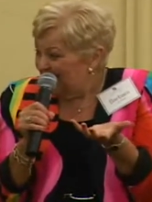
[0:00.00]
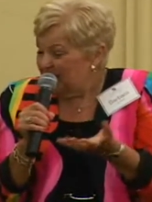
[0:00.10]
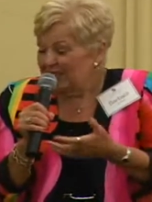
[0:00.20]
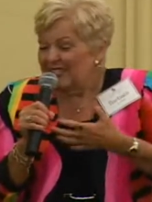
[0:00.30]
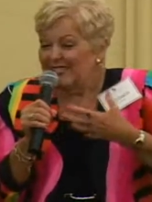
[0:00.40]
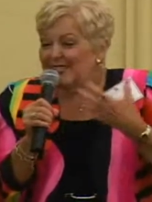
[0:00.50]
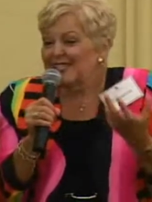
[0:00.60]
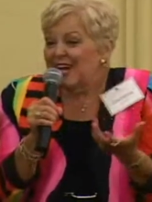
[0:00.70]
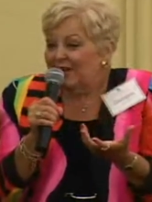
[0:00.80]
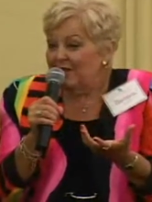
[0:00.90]
If we can
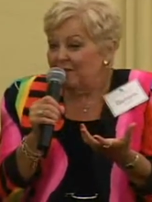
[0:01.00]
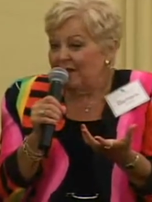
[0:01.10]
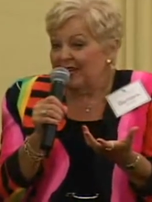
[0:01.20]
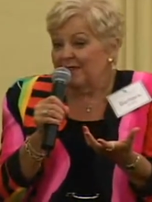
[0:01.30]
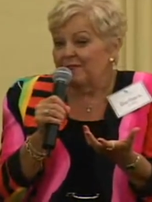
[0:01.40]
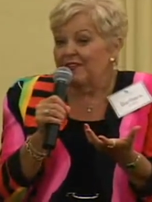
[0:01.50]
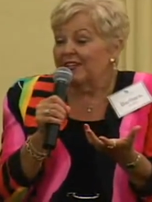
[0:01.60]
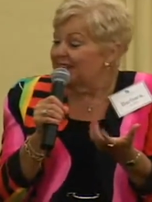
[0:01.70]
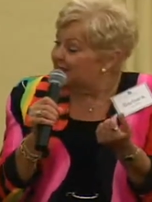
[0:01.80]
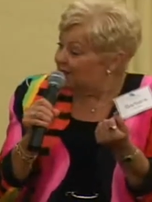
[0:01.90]
discount them, make them feel
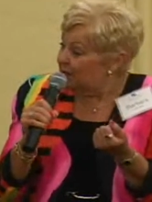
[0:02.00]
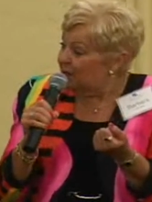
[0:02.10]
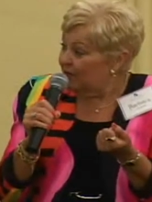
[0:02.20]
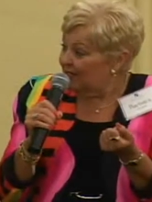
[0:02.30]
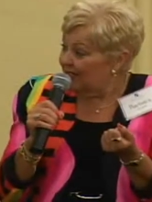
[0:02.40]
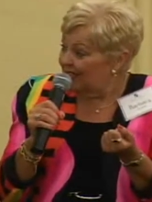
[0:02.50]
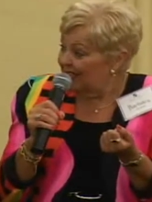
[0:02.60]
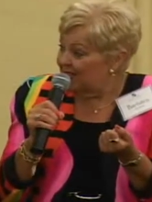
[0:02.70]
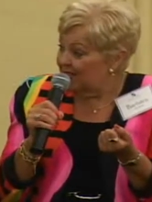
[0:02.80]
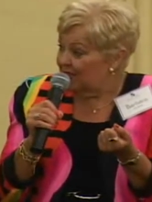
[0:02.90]
less important than
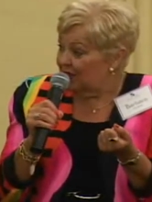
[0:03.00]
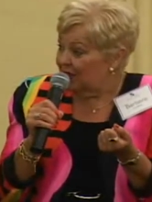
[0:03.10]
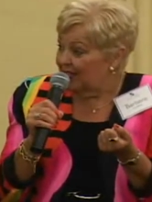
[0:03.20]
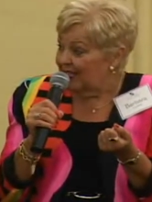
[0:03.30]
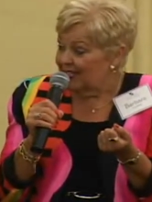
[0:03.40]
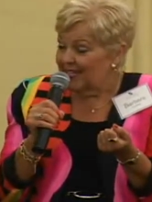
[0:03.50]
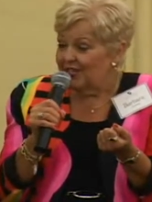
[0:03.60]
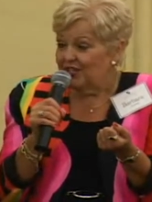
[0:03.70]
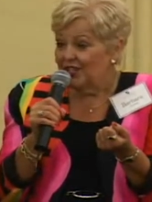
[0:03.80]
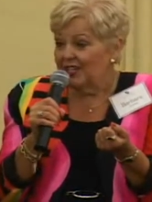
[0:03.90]
us or the
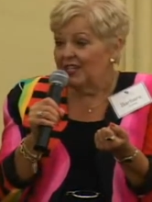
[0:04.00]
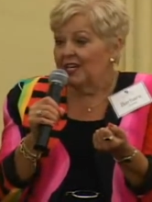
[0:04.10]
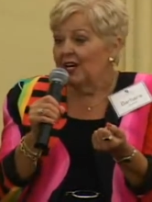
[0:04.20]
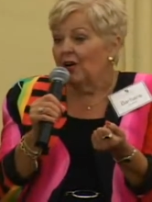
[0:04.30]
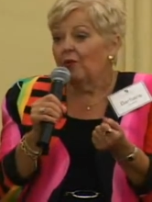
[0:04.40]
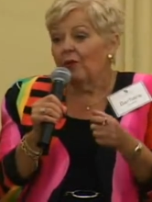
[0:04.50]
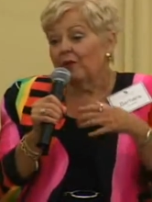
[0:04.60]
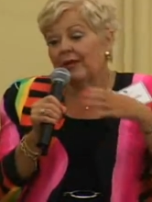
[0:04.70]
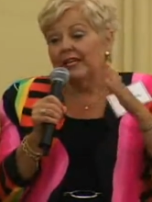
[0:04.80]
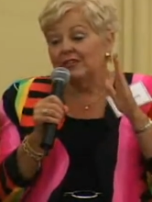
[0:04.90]
organization, or
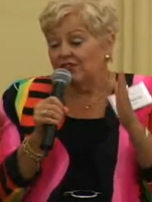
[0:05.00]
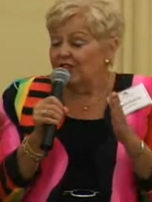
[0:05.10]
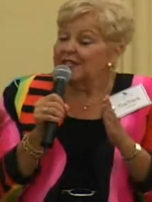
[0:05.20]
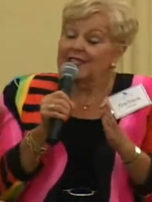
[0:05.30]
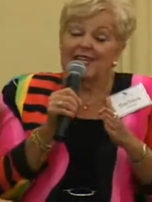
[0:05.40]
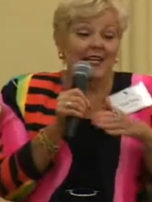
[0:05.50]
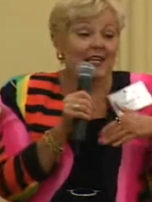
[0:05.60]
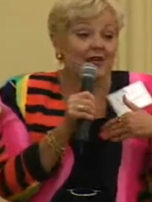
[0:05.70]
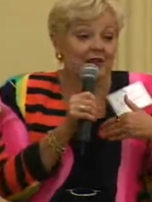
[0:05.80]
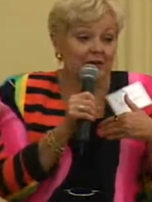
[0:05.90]
we can just take
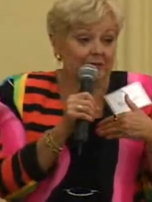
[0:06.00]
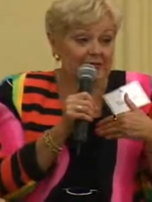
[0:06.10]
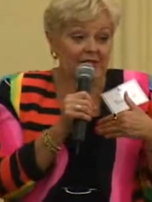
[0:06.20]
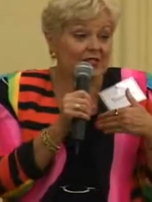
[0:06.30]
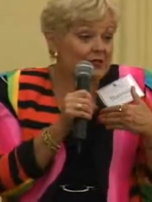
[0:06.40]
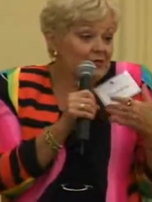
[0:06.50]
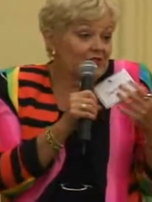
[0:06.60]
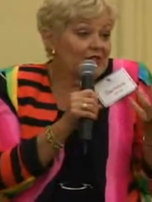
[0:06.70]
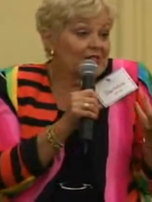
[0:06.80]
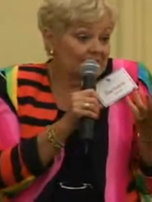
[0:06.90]
care of their business,
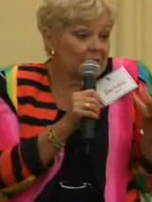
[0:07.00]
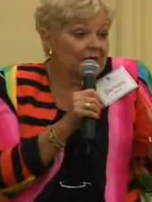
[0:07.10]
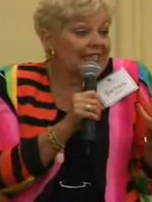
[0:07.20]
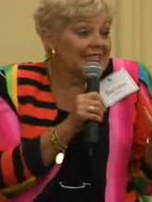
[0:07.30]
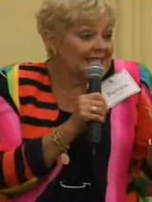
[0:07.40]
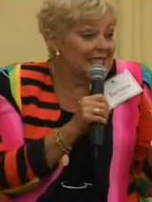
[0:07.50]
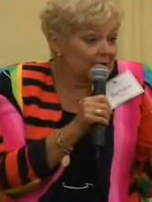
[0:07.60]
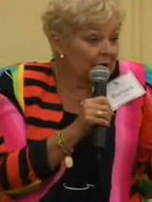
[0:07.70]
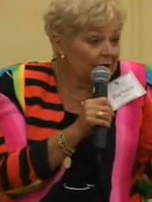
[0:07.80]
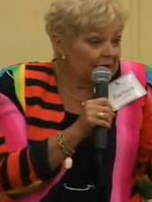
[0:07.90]
which is really a
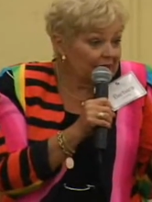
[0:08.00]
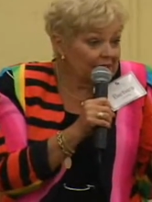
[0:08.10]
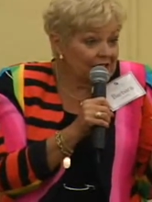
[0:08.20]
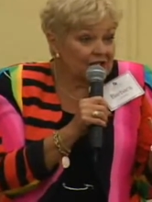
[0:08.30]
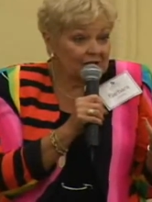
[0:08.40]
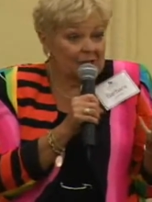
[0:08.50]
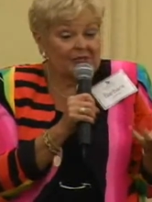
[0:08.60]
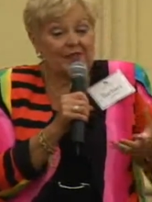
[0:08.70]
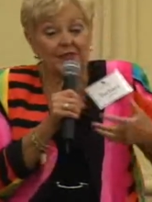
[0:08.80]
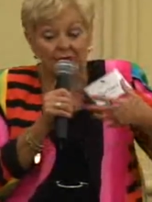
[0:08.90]
zero in
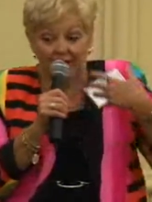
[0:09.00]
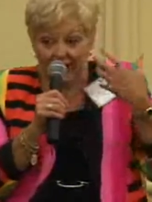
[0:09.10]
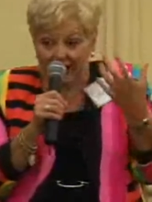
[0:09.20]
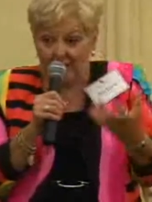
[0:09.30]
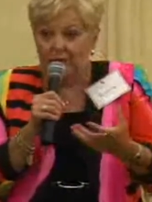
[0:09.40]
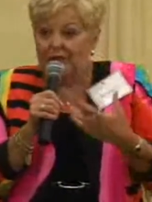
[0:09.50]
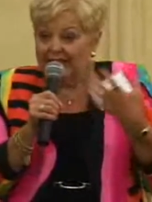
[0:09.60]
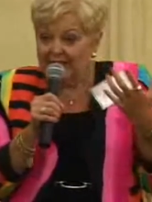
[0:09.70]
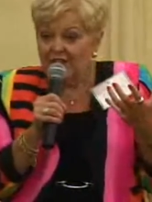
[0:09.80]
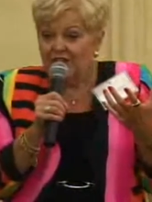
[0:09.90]
terms of creating a
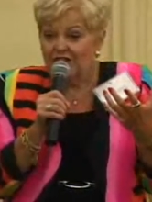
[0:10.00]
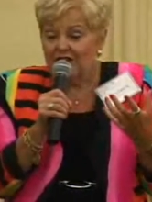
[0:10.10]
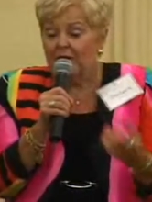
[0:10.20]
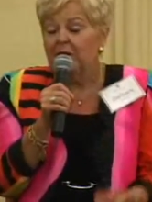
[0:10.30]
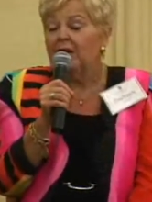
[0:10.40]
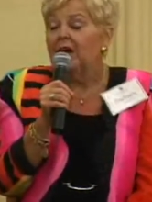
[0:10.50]
relationship,